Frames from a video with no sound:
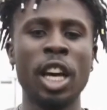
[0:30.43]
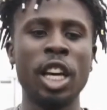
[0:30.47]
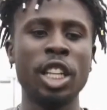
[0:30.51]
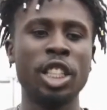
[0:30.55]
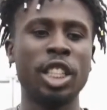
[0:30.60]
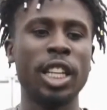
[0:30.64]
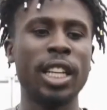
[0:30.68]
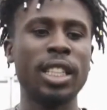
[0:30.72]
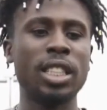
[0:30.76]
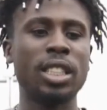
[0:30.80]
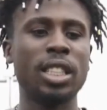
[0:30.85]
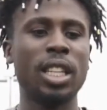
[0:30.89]

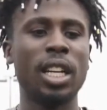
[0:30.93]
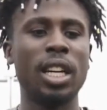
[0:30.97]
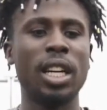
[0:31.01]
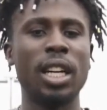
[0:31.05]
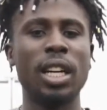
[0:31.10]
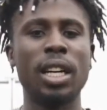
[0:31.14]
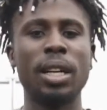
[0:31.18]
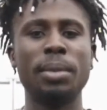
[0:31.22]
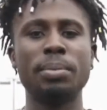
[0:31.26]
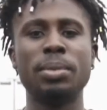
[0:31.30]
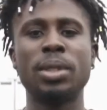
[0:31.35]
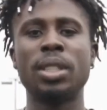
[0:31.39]
just
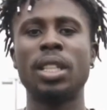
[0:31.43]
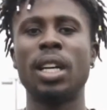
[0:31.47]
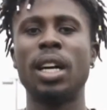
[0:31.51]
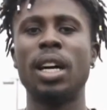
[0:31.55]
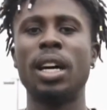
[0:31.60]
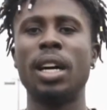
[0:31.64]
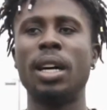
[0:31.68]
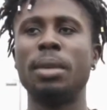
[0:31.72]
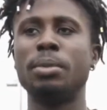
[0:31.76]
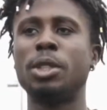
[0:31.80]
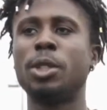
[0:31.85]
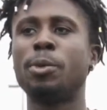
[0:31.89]

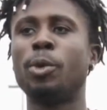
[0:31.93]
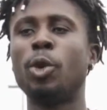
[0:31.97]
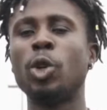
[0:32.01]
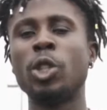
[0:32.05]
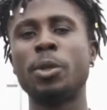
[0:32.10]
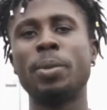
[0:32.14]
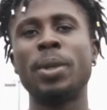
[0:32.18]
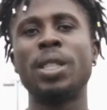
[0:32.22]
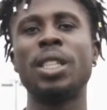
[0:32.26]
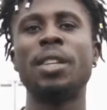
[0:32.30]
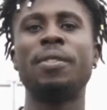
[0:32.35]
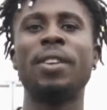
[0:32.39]
some
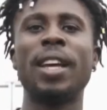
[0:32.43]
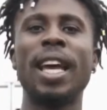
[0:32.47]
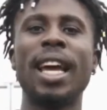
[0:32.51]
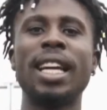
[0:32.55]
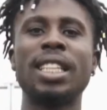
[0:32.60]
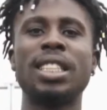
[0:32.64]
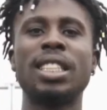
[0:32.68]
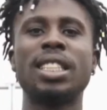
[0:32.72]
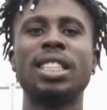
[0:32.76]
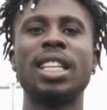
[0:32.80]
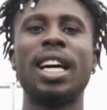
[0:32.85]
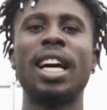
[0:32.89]
sport-specific
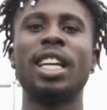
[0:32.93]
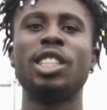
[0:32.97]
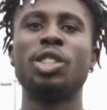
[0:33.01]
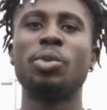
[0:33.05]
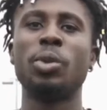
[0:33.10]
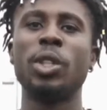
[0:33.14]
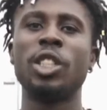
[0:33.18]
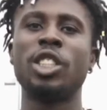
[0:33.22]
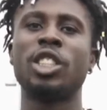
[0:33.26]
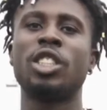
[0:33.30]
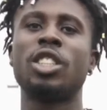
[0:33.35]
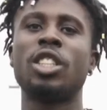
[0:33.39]
exercise,
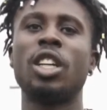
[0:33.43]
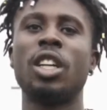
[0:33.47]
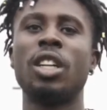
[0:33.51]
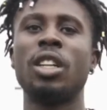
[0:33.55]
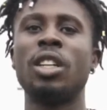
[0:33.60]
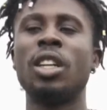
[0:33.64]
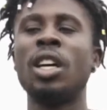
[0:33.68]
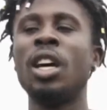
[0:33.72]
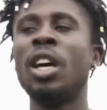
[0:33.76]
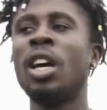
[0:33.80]
which is going